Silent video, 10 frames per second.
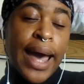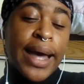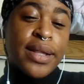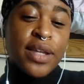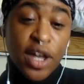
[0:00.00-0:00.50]

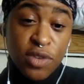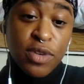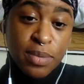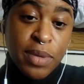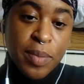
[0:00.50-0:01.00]
and the other
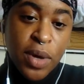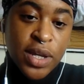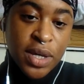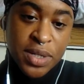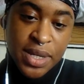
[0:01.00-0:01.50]
written by
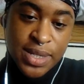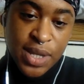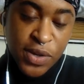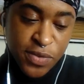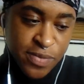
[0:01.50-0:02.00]
Poliana
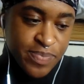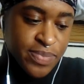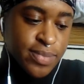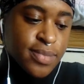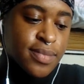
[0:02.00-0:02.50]
herself.
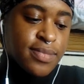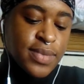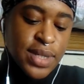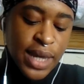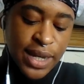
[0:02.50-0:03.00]

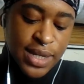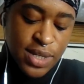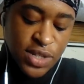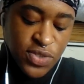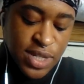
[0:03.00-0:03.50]
And it's
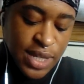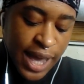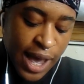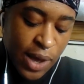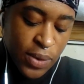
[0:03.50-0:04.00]
interesting
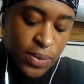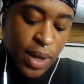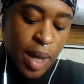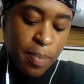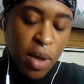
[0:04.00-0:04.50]
how
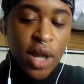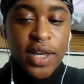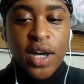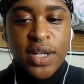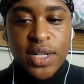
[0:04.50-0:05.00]

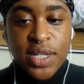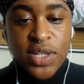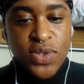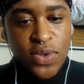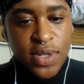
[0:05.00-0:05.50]
Poliana
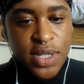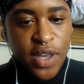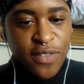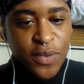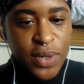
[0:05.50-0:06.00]
distorts
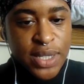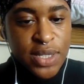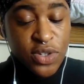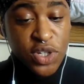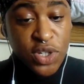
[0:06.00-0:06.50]
her
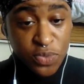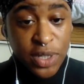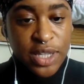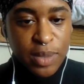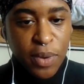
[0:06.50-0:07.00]
voice. So she's
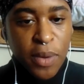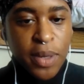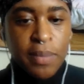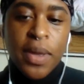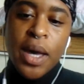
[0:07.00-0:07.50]
reading the
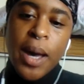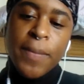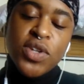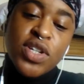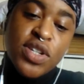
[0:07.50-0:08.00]
poem,
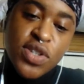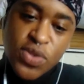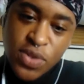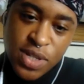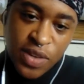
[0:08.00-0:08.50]
but she
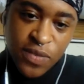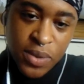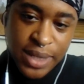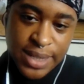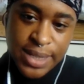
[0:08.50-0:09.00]
distorts her
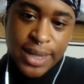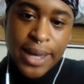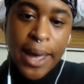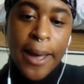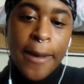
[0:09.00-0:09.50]
voice.
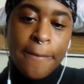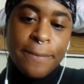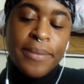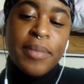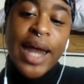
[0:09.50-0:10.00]

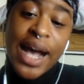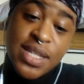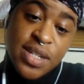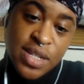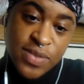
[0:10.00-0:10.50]
But
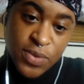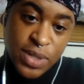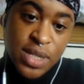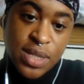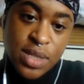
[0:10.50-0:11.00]
Audre's
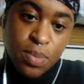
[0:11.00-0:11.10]
voice,